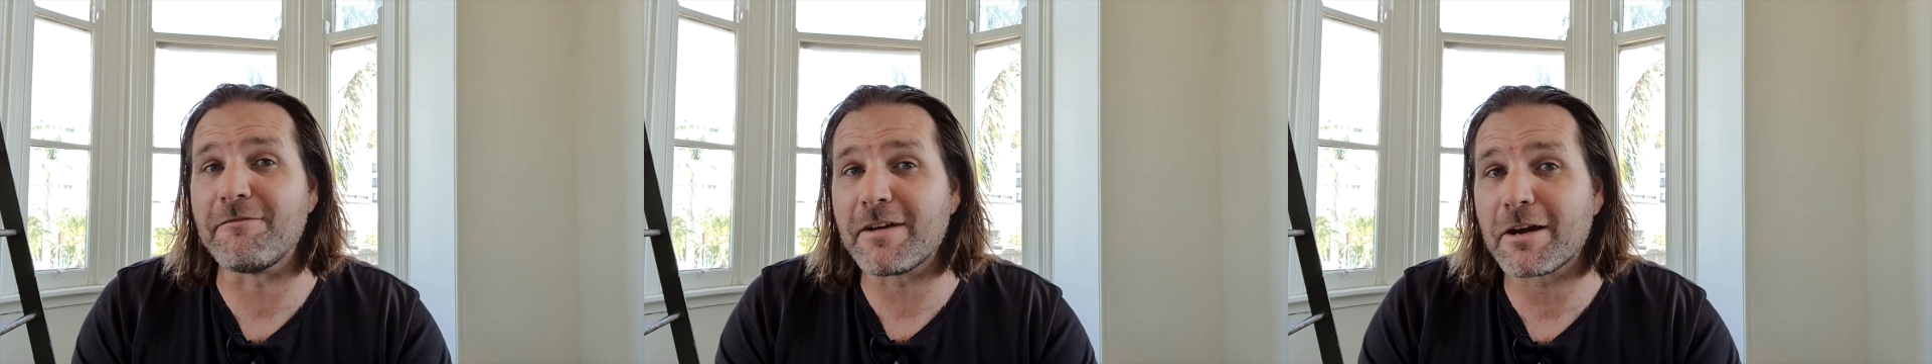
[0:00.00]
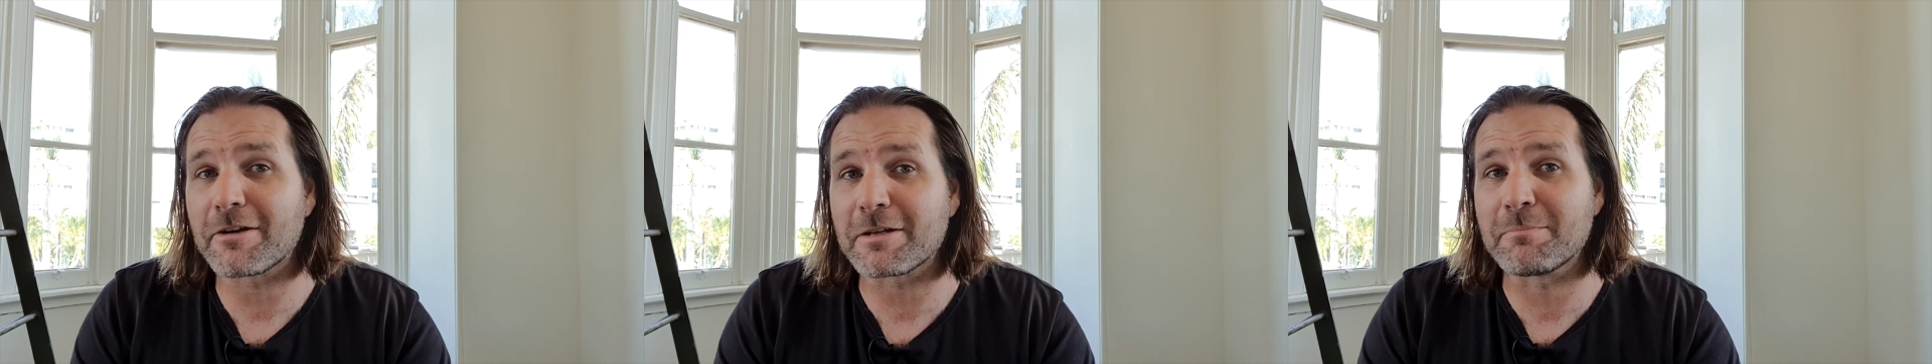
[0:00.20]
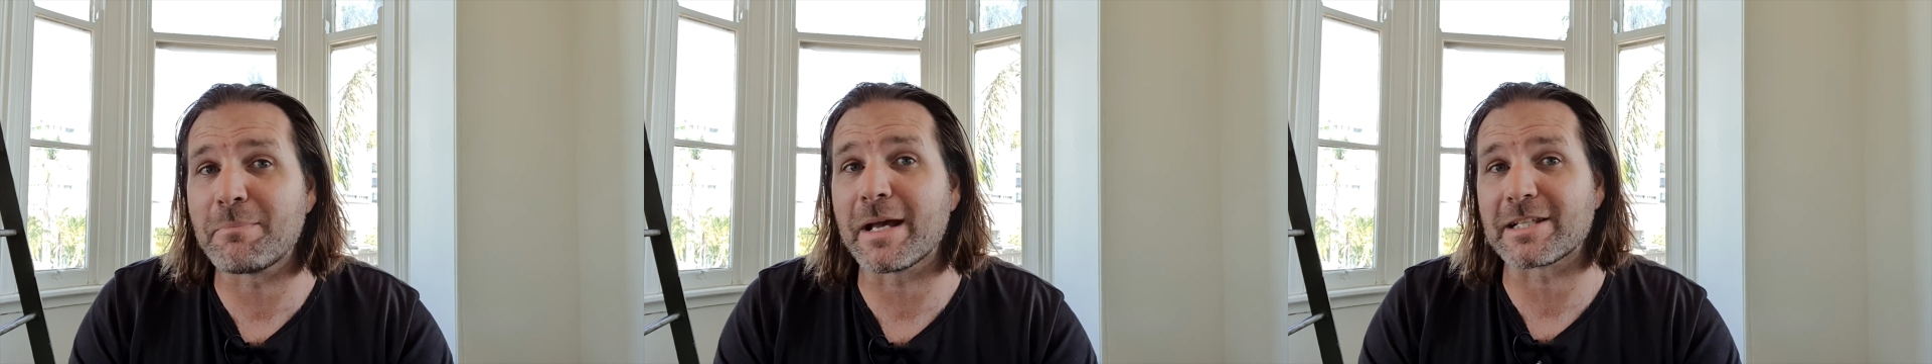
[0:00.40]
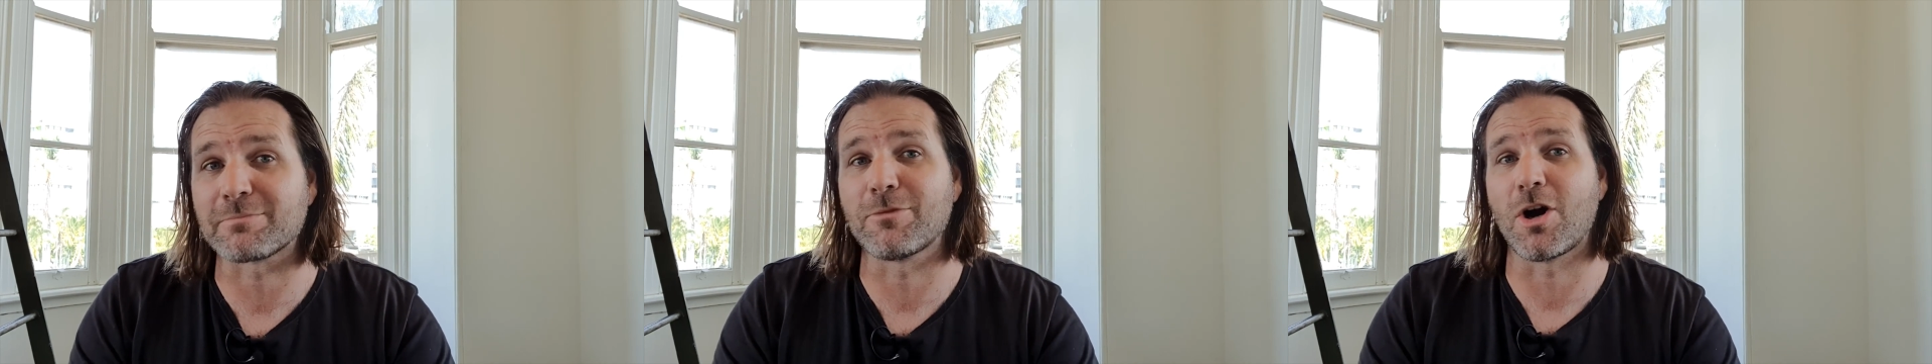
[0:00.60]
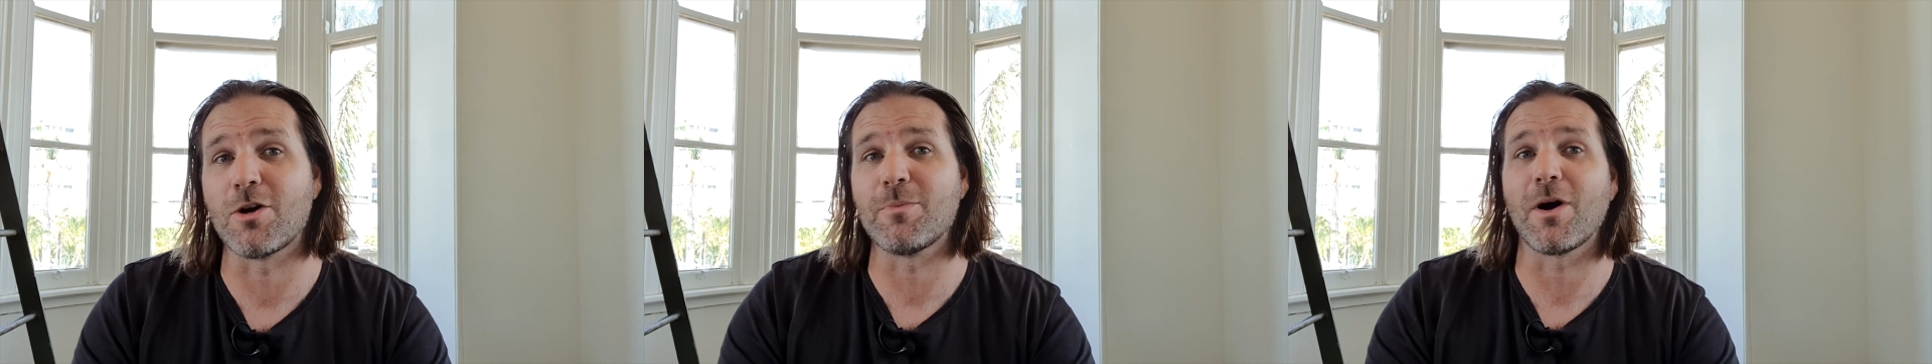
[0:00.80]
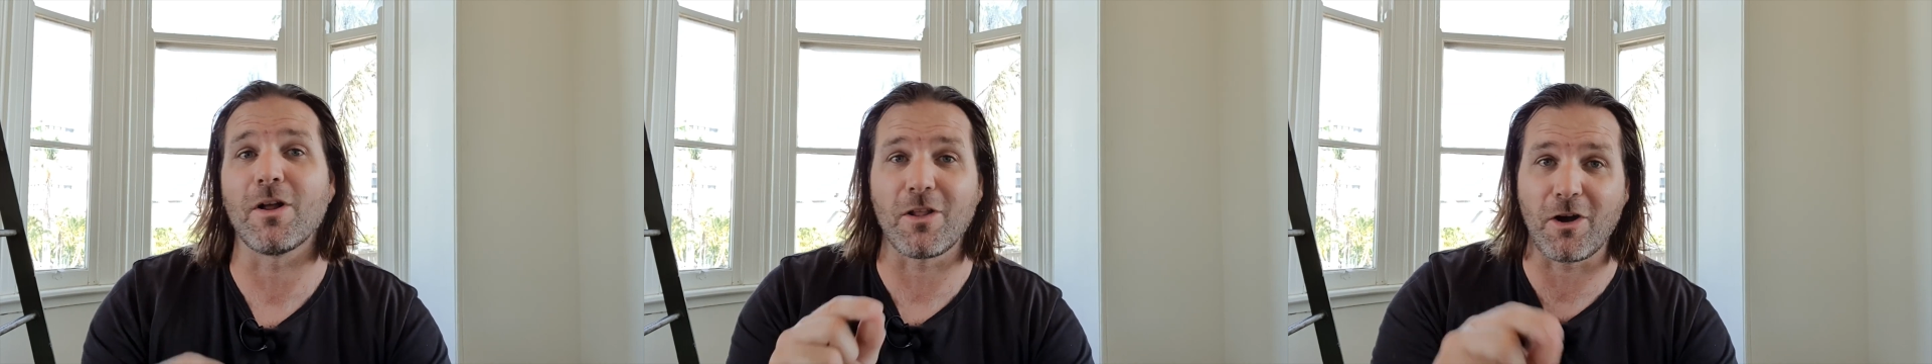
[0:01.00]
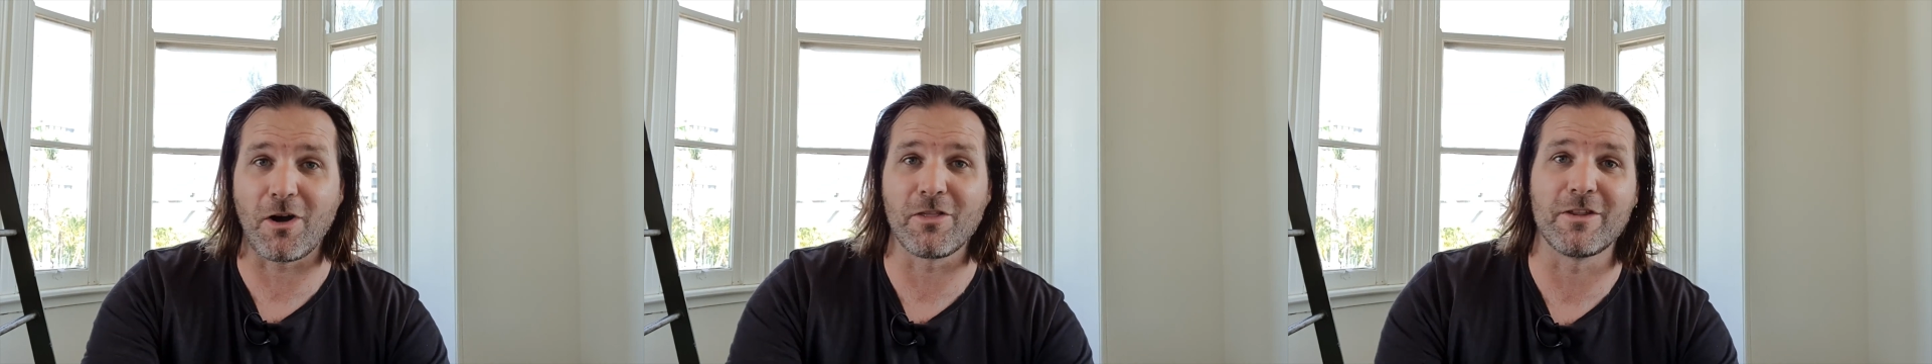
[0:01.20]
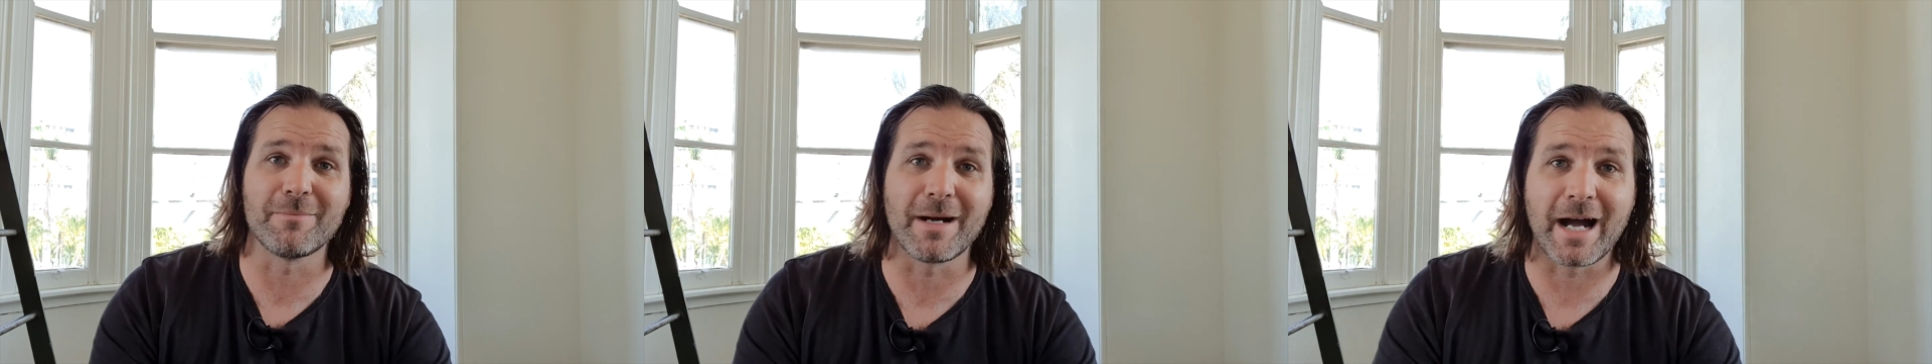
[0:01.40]
very best mobile on
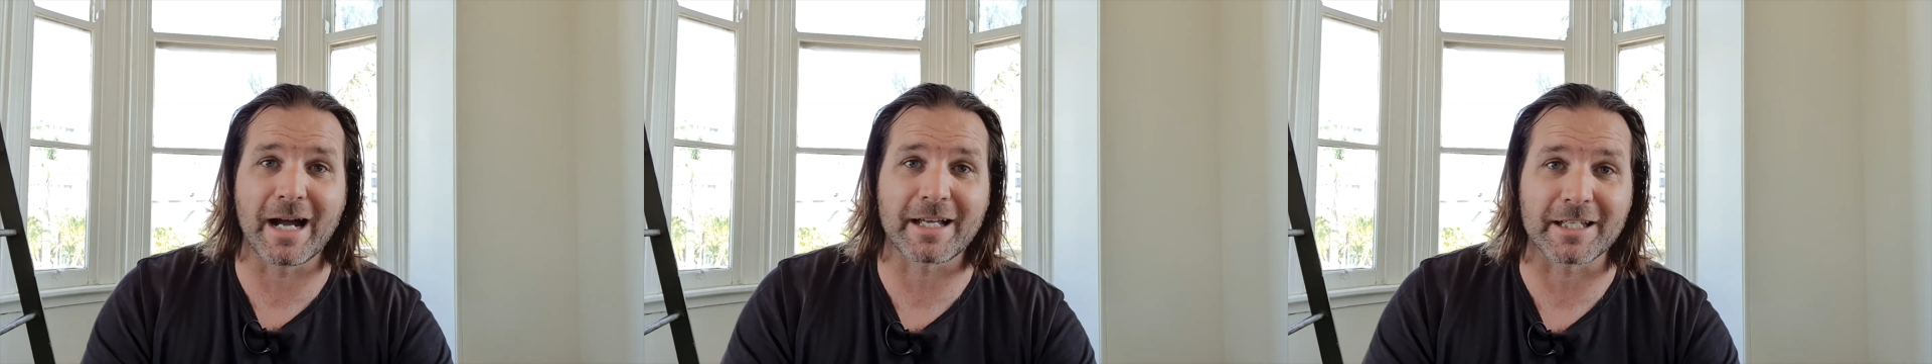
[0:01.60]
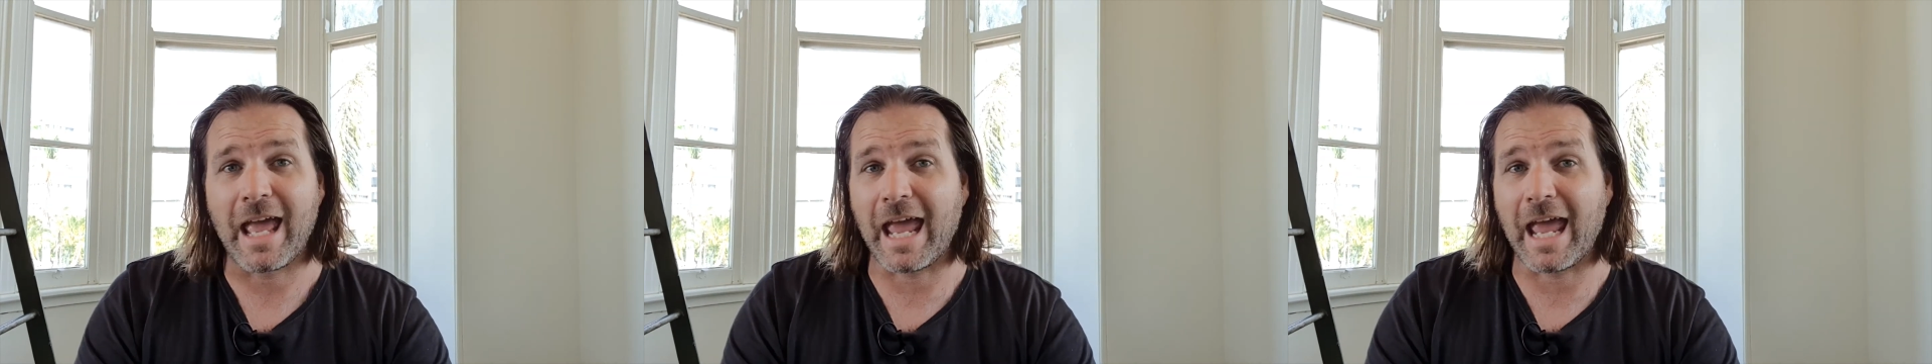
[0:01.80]
the market.